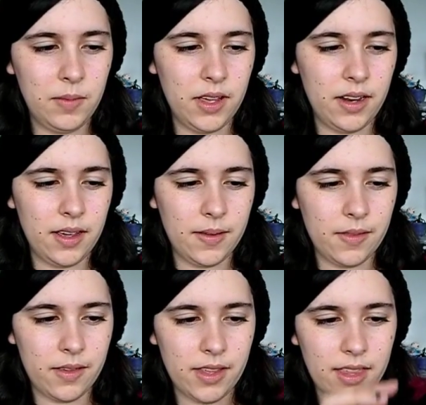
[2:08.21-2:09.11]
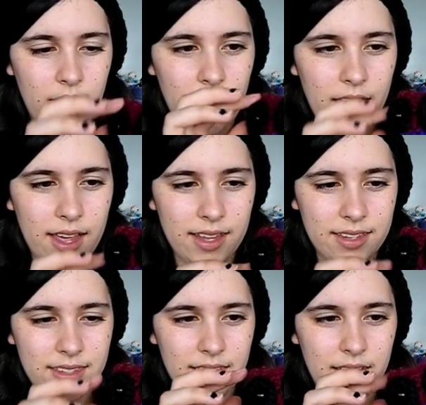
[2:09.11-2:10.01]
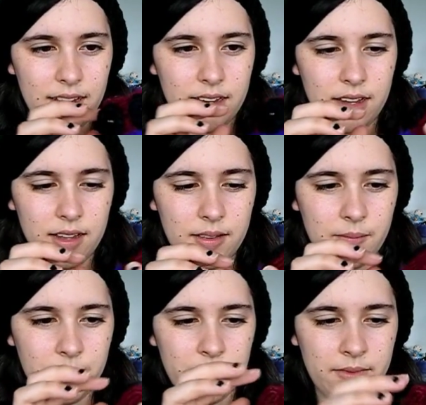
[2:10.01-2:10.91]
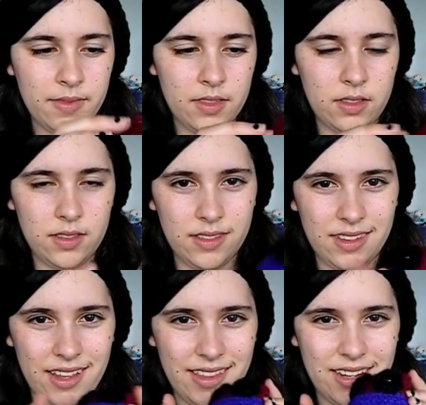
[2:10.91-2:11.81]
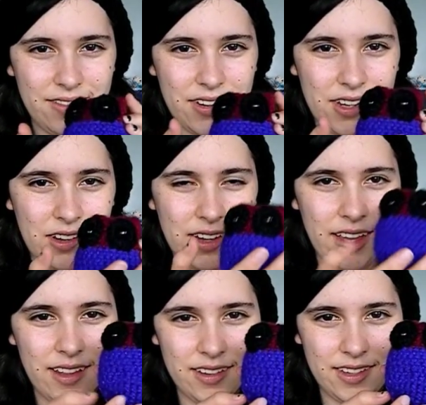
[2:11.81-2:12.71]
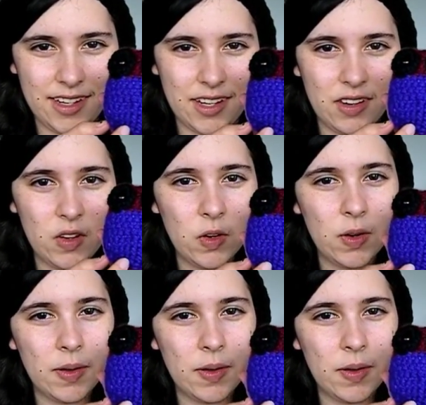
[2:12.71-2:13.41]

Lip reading: But the eyes and all the different cute colors you can do.